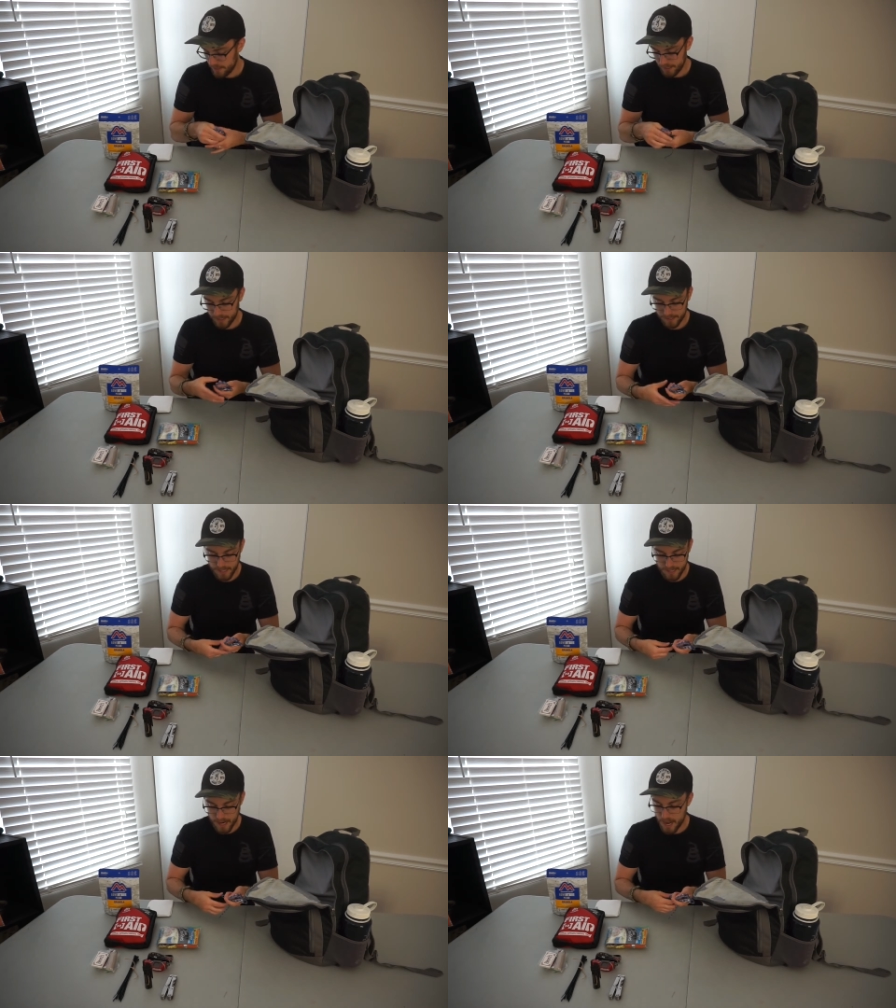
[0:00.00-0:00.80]
Like I
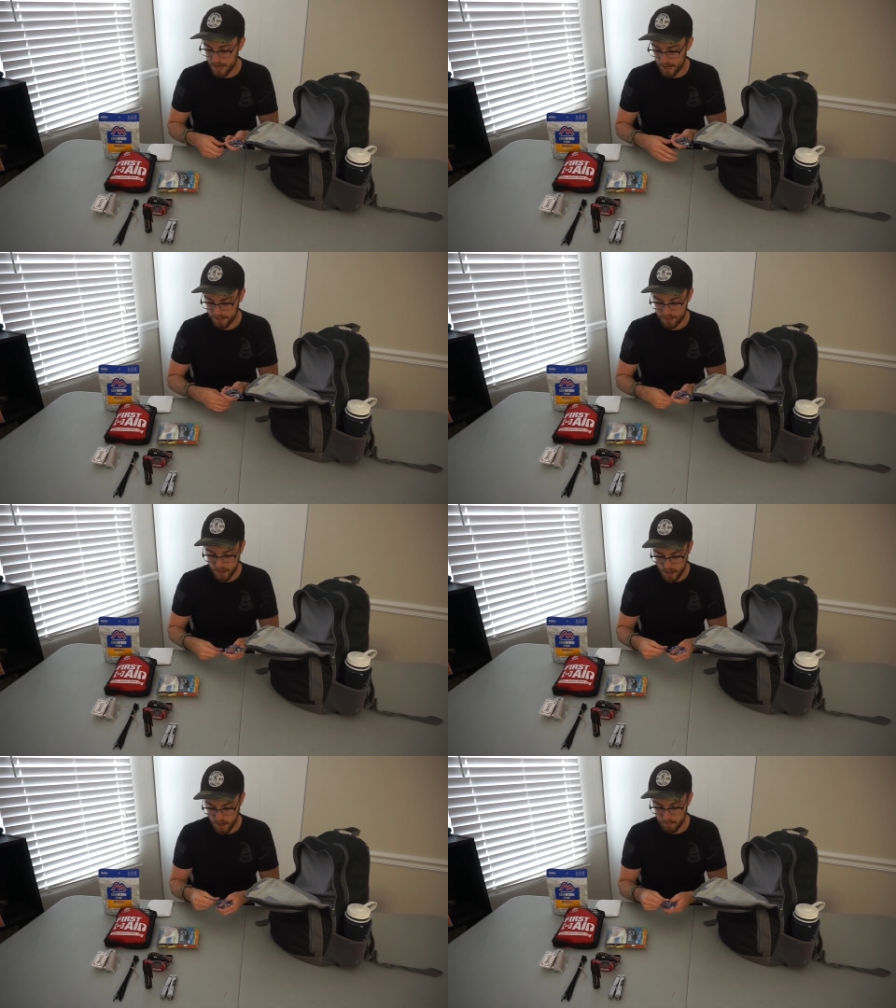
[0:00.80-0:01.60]
said, not a
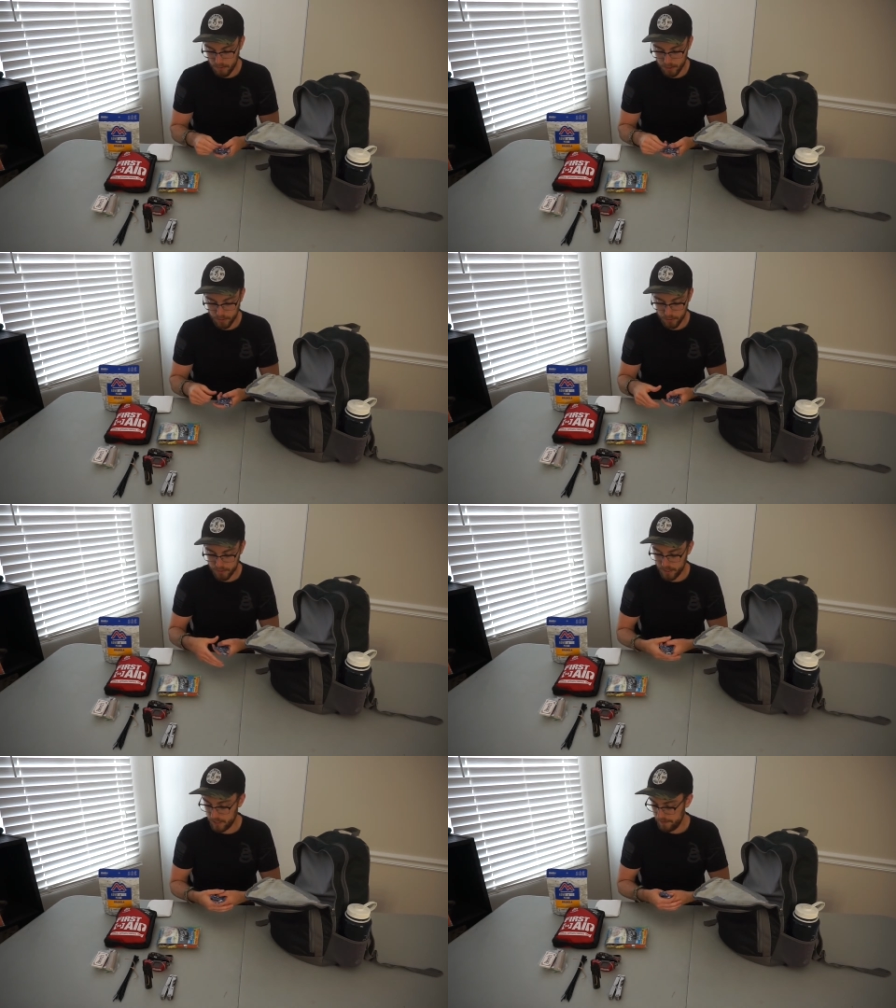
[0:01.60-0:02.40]
ton, but you can
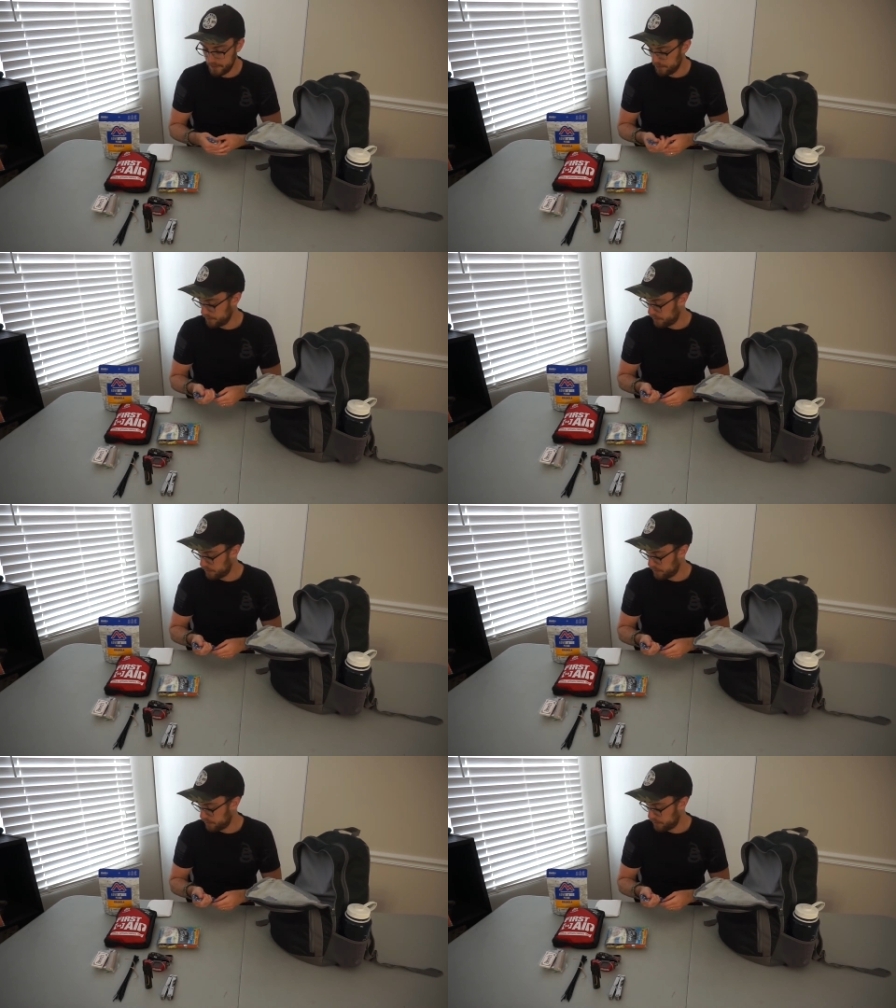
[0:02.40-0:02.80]
use the individual